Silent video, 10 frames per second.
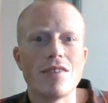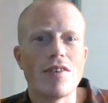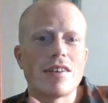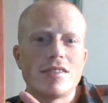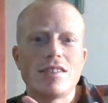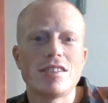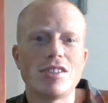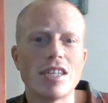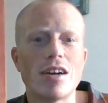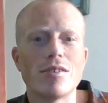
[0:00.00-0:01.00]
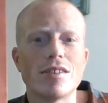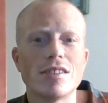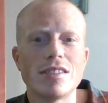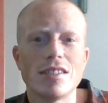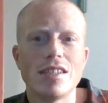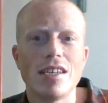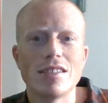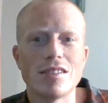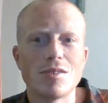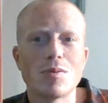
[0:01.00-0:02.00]
you have access to showers
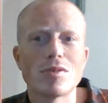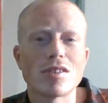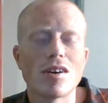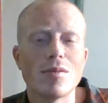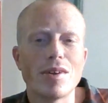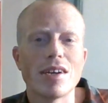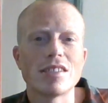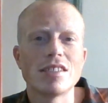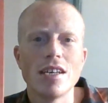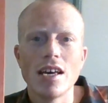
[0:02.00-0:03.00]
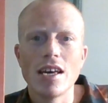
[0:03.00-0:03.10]
in the sports complex.